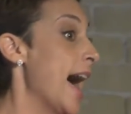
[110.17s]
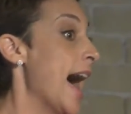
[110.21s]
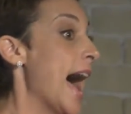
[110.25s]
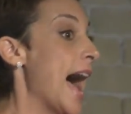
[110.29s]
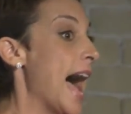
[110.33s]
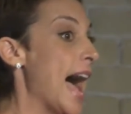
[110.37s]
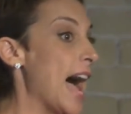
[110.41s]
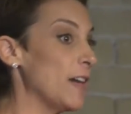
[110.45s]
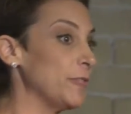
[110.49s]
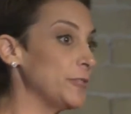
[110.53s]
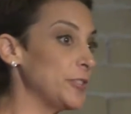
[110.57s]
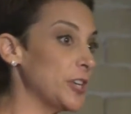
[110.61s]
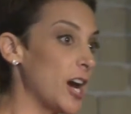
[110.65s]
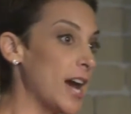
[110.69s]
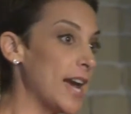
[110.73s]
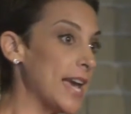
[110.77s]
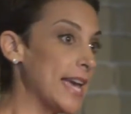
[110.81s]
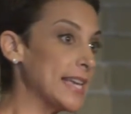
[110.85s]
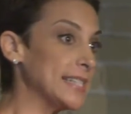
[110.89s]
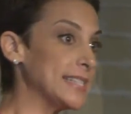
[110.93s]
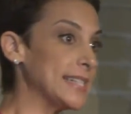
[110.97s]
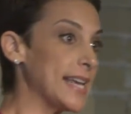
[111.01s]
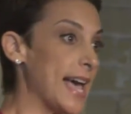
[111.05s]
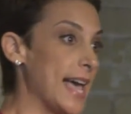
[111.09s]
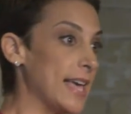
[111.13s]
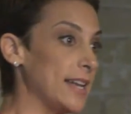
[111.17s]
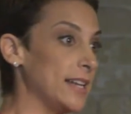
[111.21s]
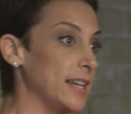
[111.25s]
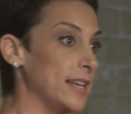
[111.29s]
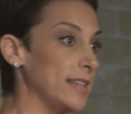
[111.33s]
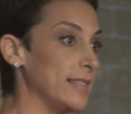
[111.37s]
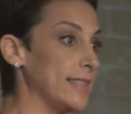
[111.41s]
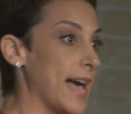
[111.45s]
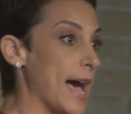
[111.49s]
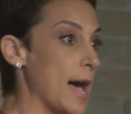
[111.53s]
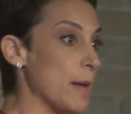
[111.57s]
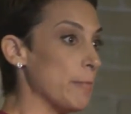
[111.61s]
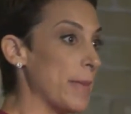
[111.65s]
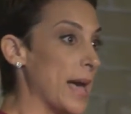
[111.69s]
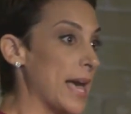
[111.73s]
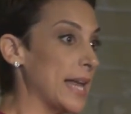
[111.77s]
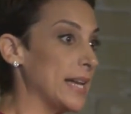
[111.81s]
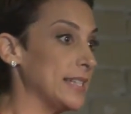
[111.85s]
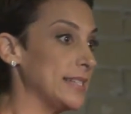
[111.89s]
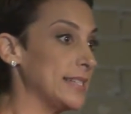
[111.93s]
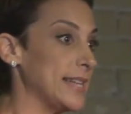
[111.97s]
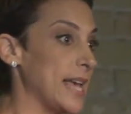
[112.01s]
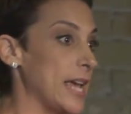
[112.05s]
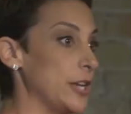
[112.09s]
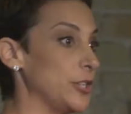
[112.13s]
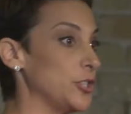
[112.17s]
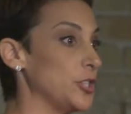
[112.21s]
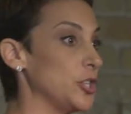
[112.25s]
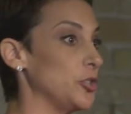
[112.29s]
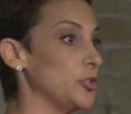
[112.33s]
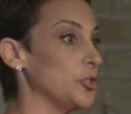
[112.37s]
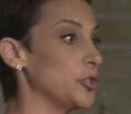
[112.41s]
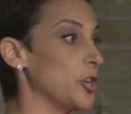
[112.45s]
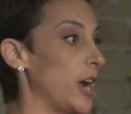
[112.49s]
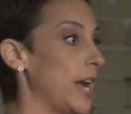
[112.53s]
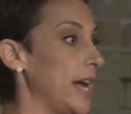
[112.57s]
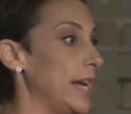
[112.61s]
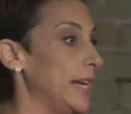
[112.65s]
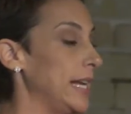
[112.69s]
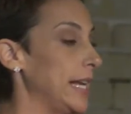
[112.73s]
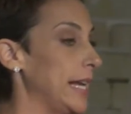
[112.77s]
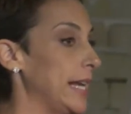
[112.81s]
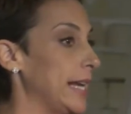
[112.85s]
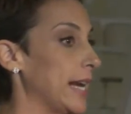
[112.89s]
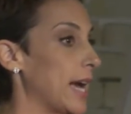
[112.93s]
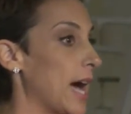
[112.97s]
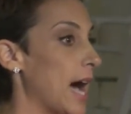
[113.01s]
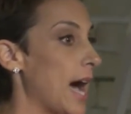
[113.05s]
After I attended that meditation training,